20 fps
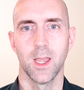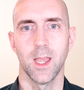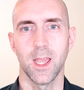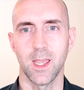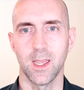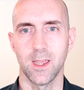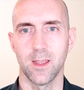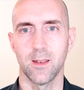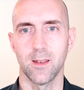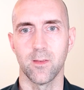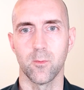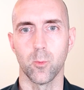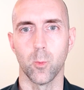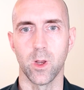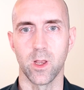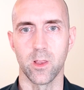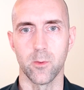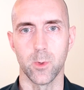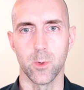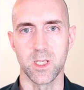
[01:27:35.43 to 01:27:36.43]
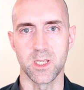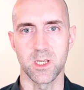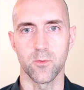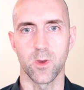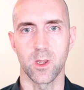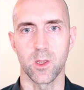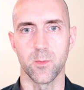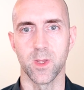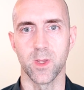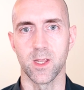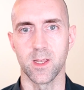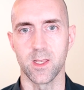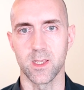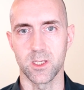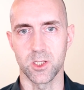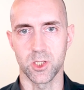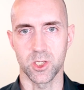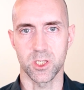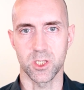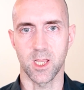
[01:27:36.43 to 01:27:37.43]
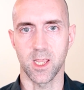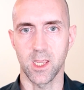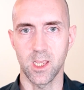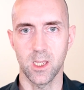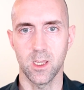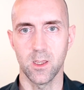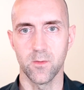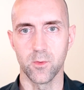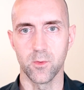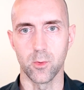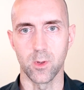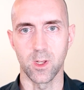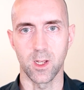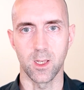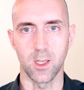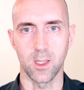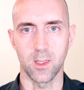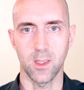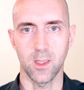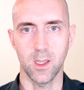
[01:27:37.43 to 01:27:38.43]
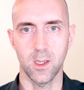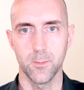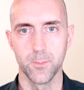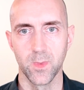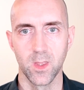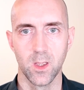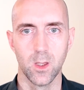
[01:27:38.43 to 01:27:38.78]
And one of the ones I recommend is just here, if you want to click there.